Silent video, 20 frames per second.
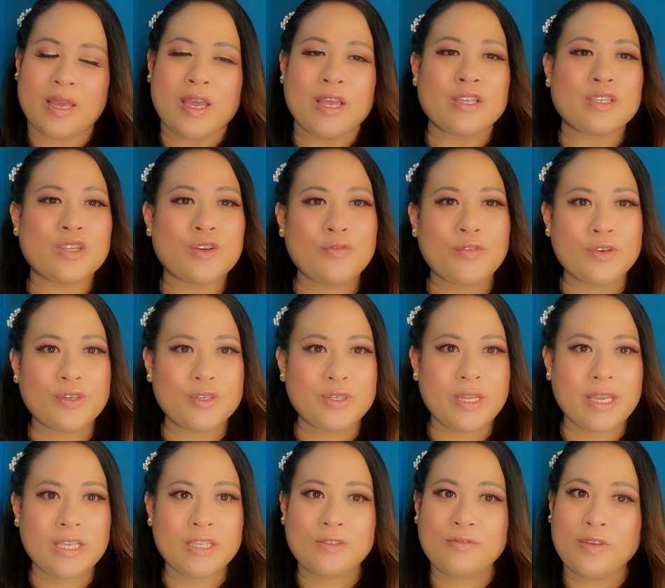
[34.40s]
So for
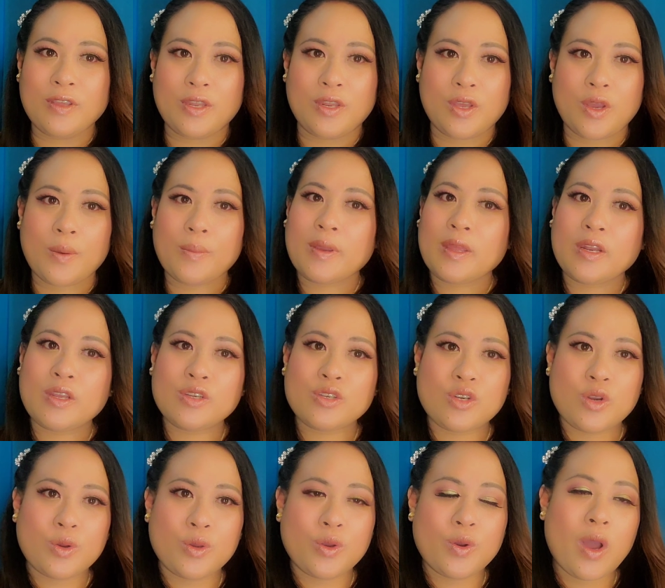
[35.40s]
today's video, I'm gonna
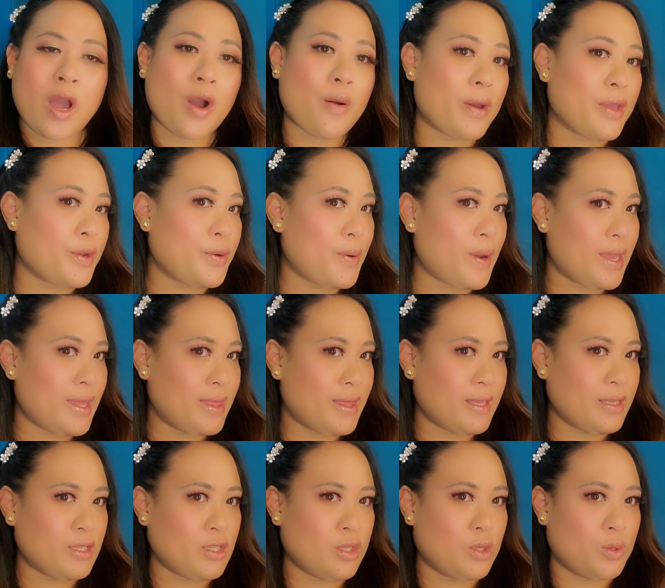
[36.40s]
show you how I create
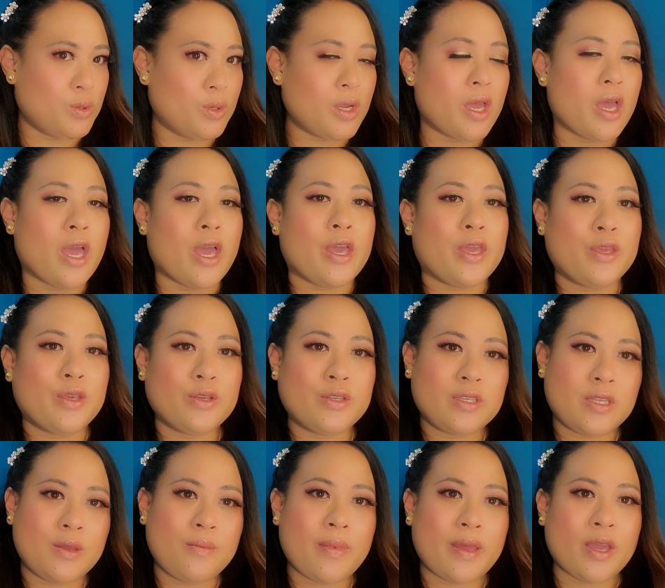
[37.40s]
this look
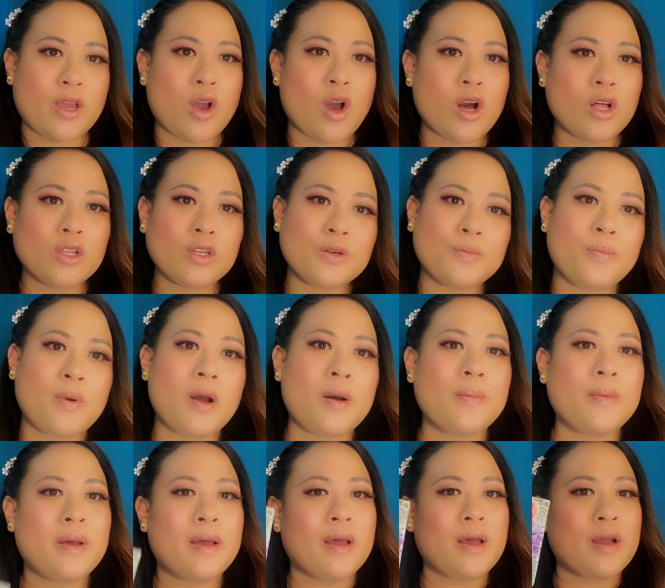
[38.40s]
using my Colourpop
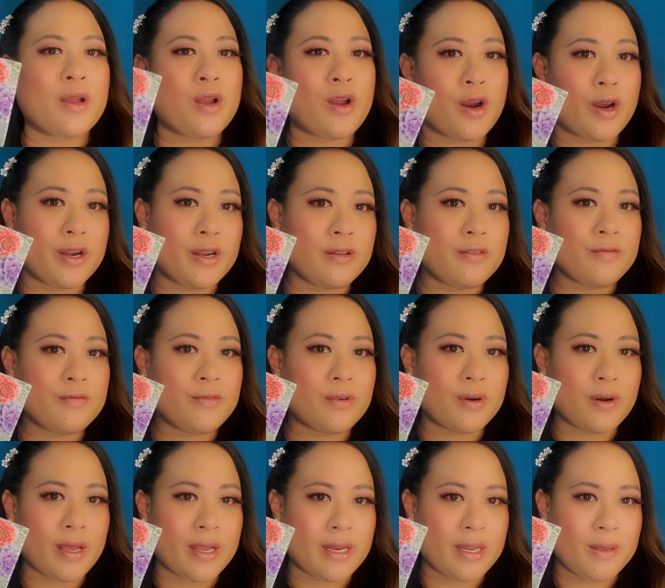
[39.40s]
Garden
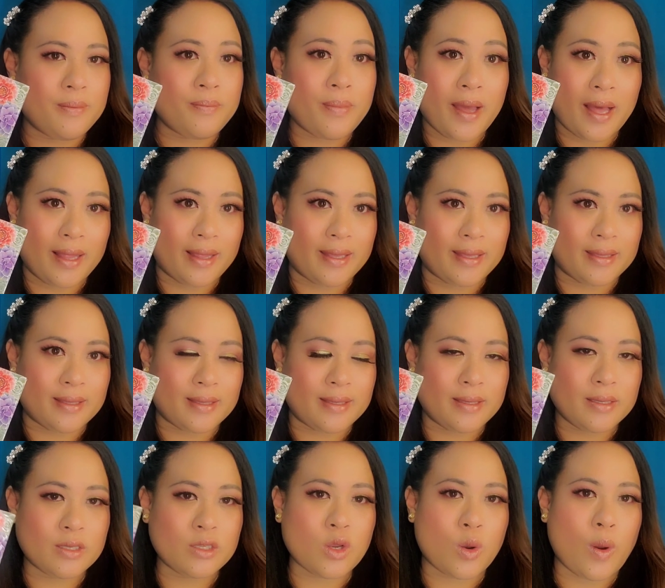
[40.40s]
Variety Palette.
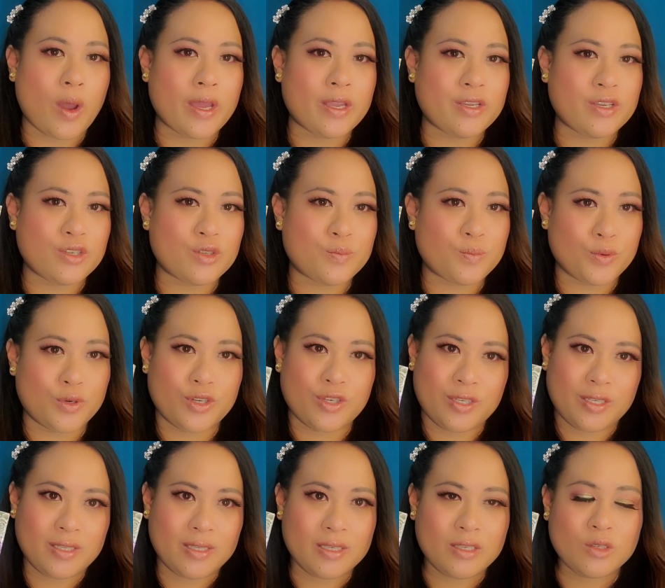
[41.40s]
So I just
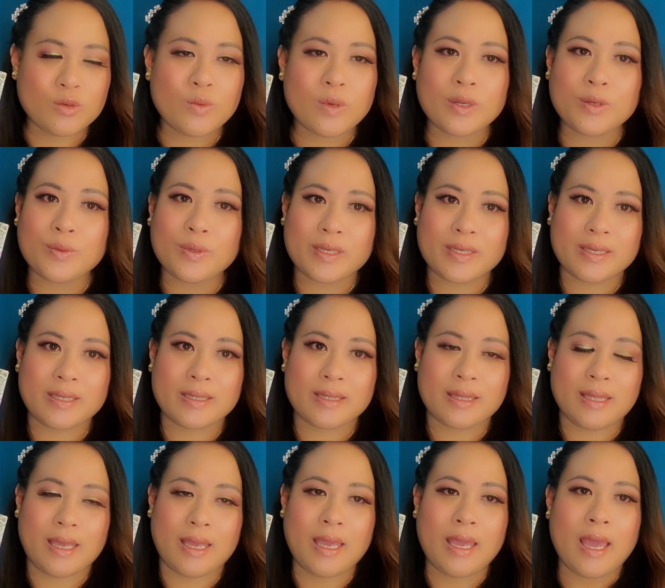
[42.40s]
purchased this one
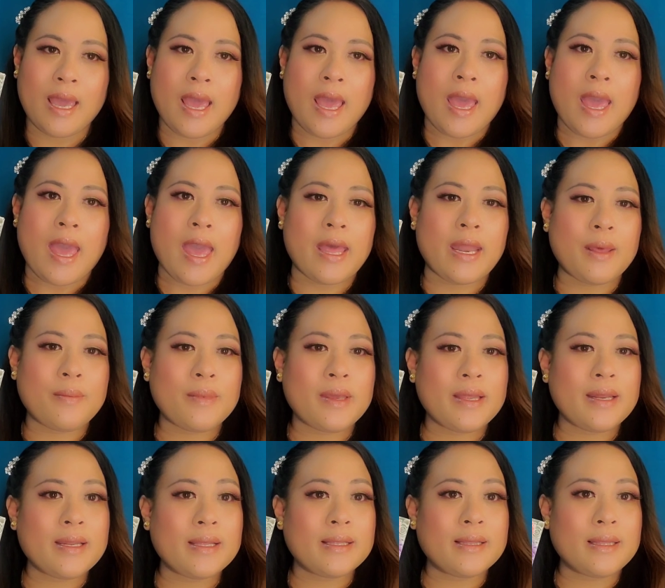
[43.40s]
recently, and I'm
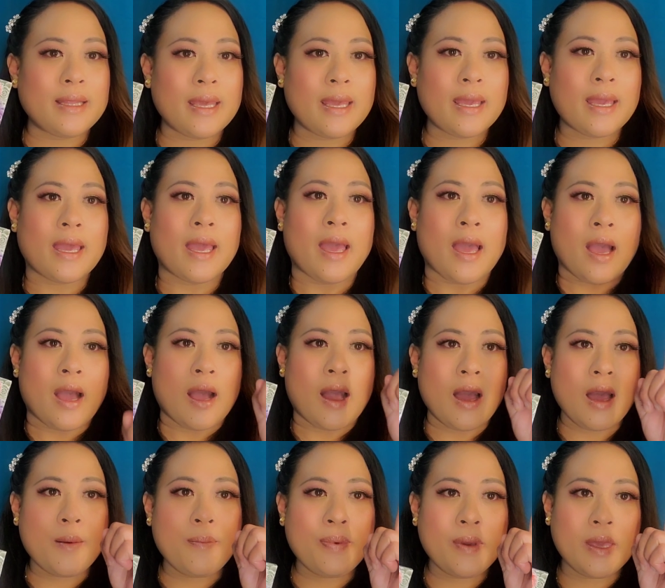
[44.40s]
gonna link
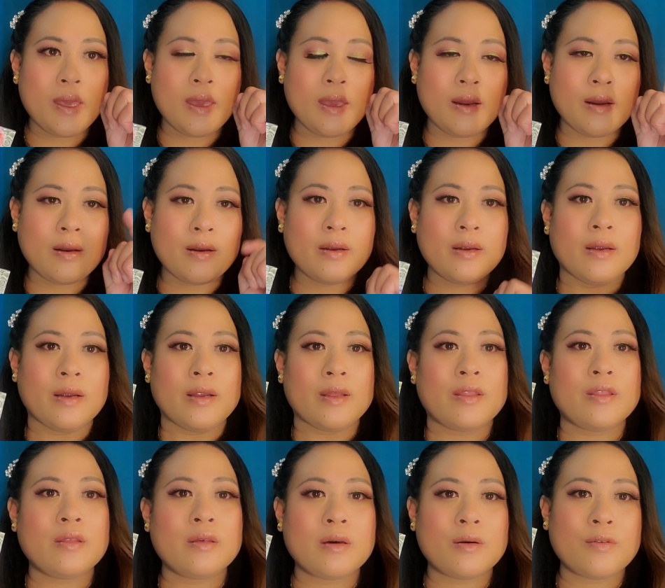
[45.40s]
up here
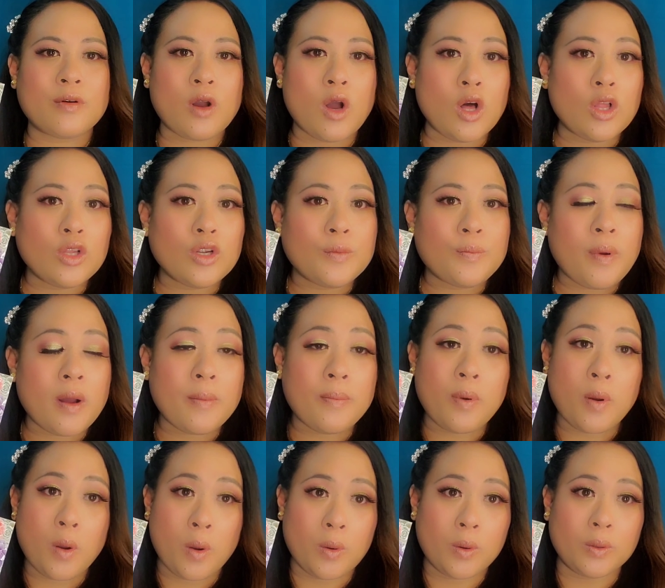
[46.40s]
the Colourpop
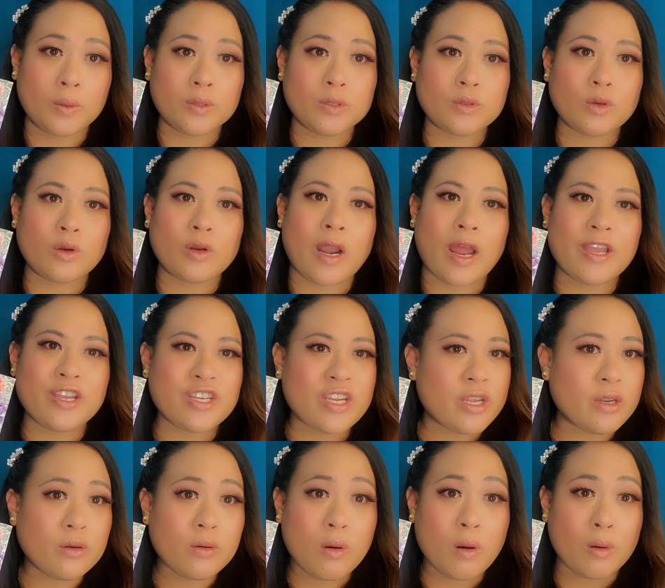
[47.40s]
holes or
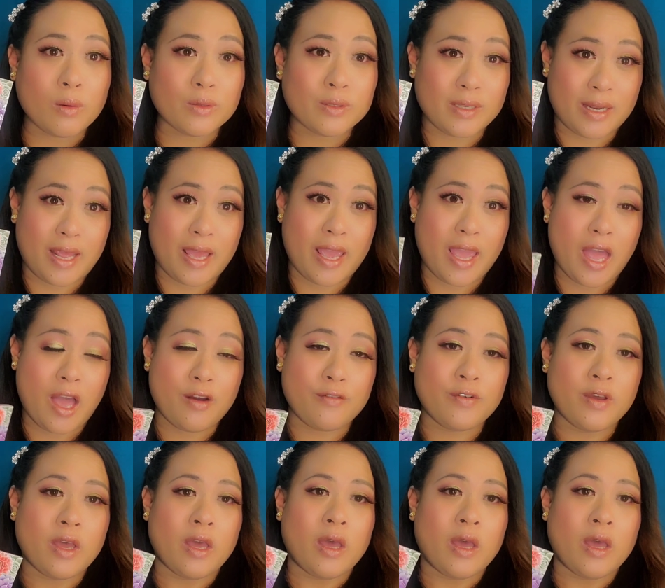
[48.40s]
eyeshadow holes that I have